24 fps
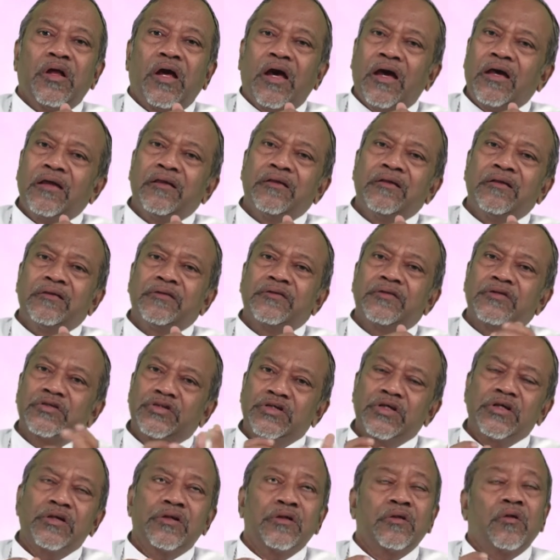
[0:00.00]
and the
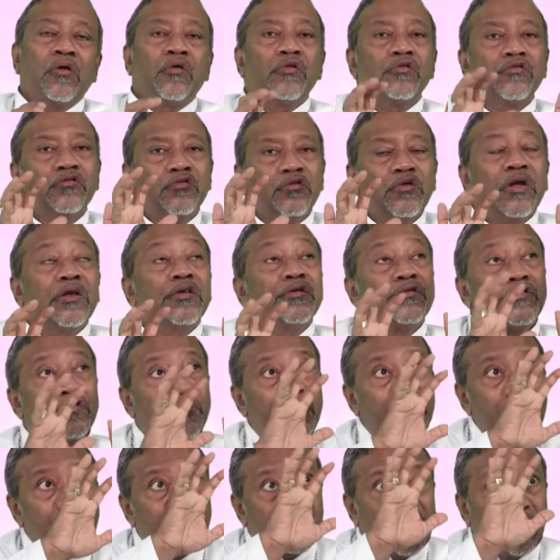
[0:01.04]
children also can
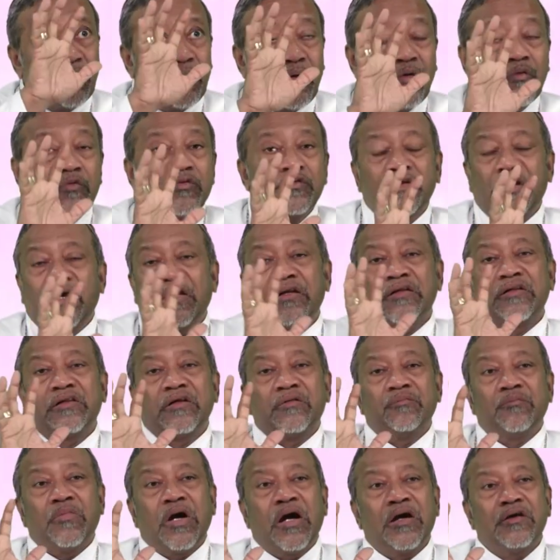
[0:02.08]
see from outside the
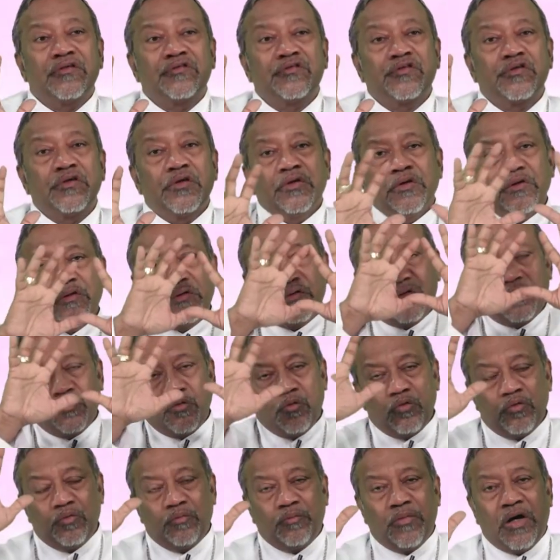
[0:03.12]
mass, the
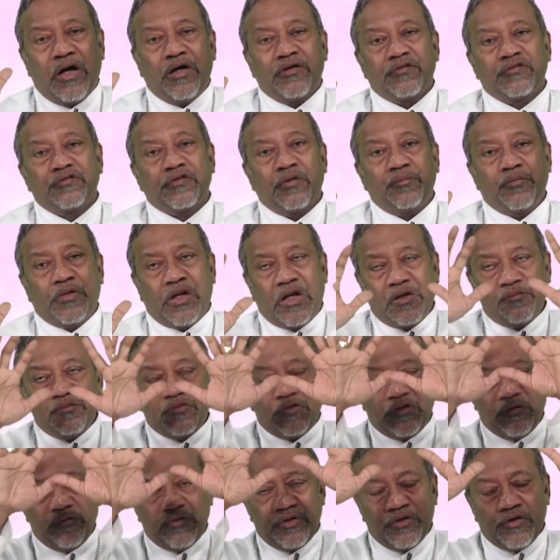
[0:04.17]
whole mass. Sometimes
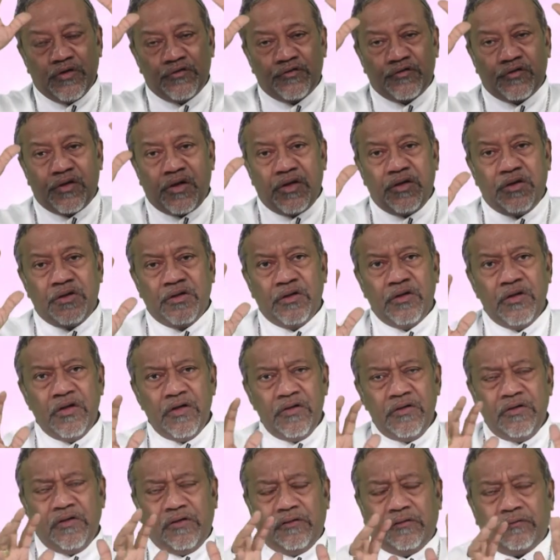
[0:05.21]
even the screen
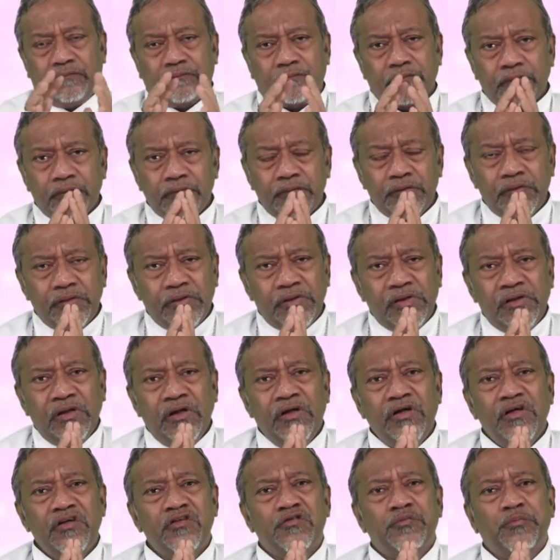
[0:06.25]

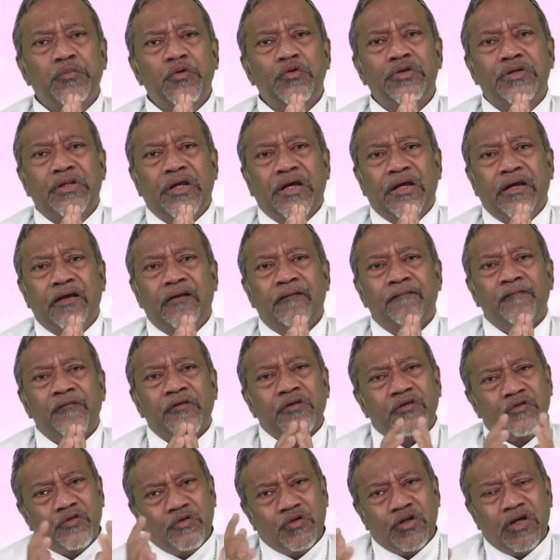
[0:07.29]
is put there
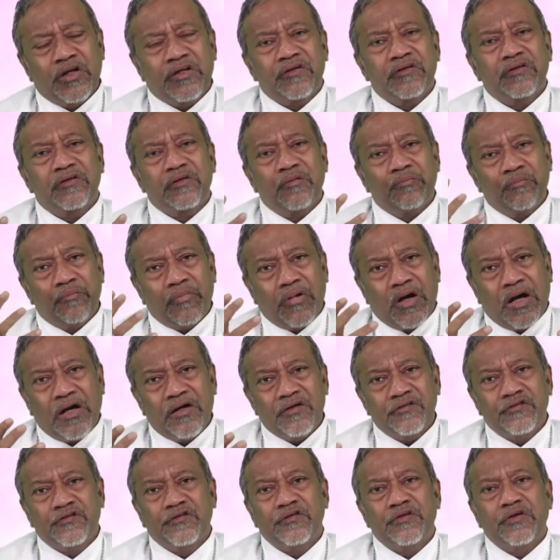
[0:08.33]
so that the
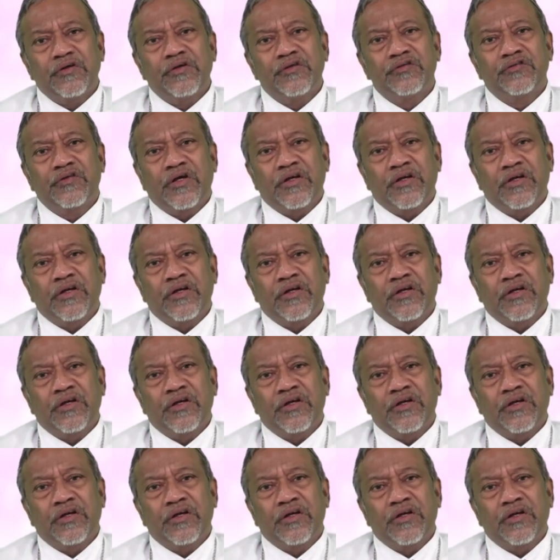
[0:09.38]
mass is